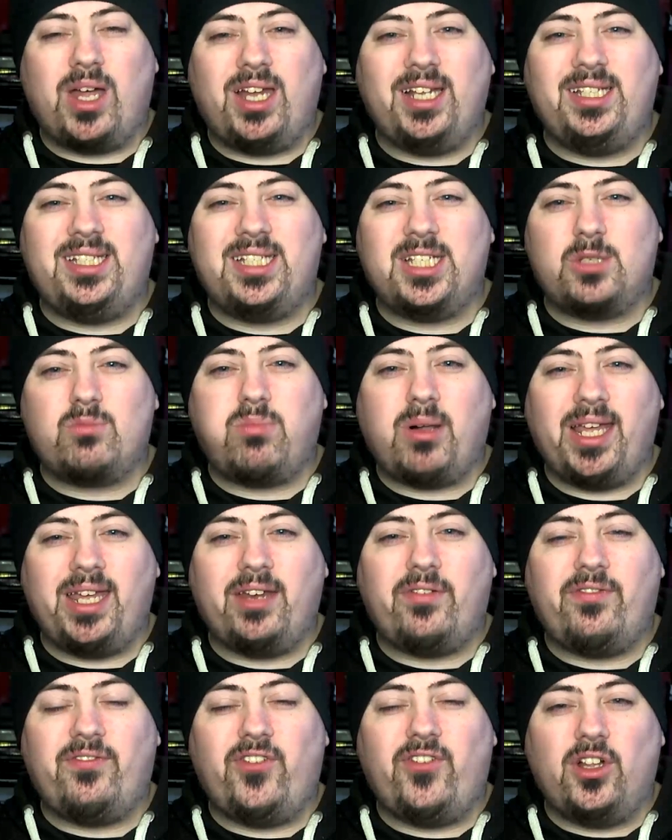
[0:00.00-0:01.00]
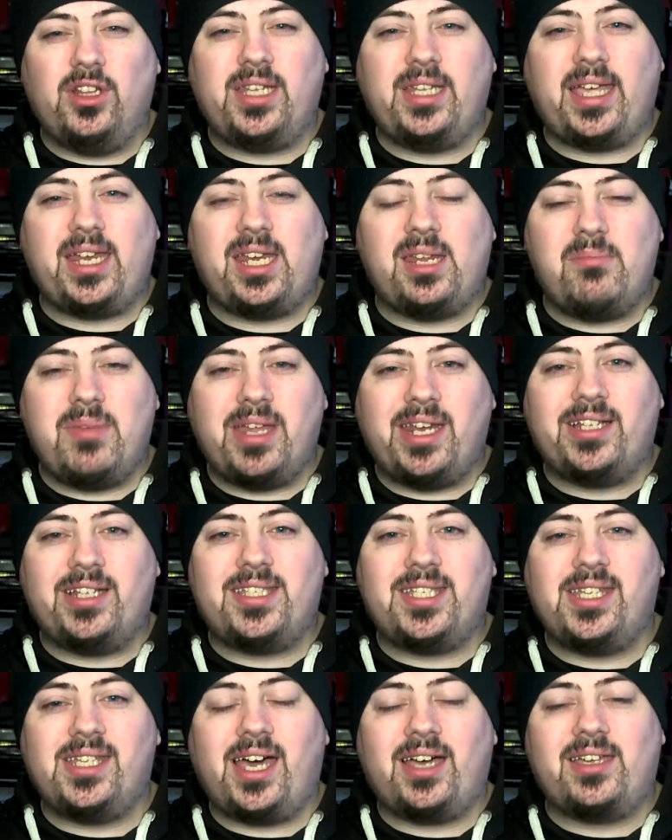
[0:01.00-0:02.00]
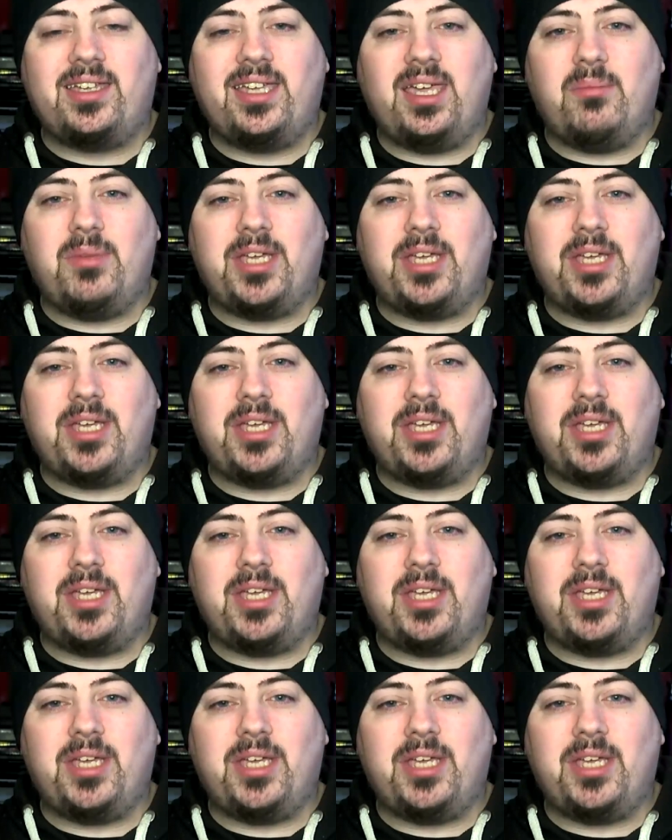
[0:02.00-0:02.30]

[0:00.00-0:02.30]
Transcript: he just played full 90 minutes in that game